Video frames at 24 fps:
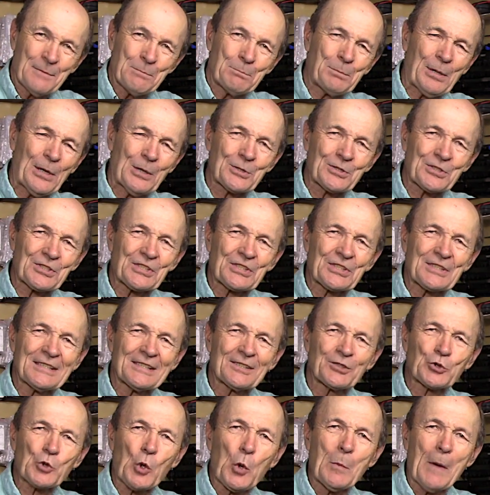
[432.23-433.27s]
Peirce,
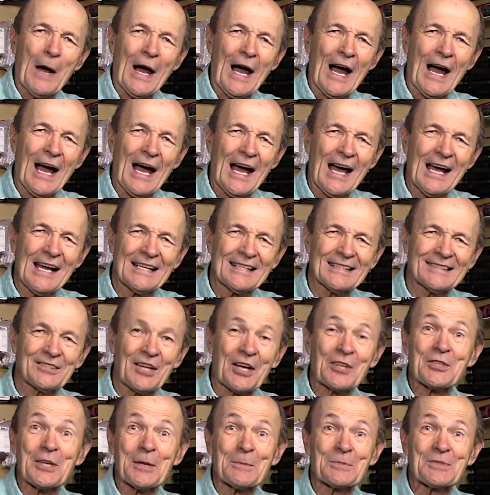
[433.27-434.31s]
Scuba,
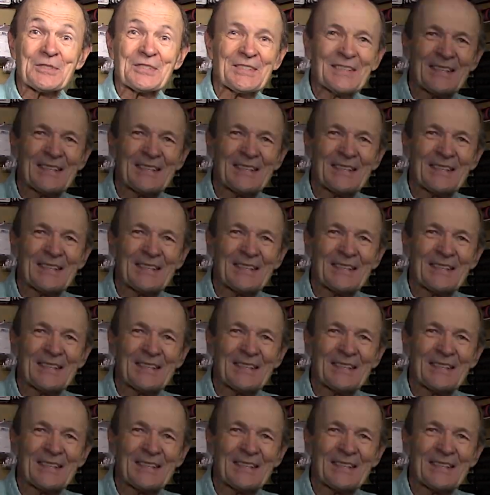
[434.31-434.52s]
Tech Tips.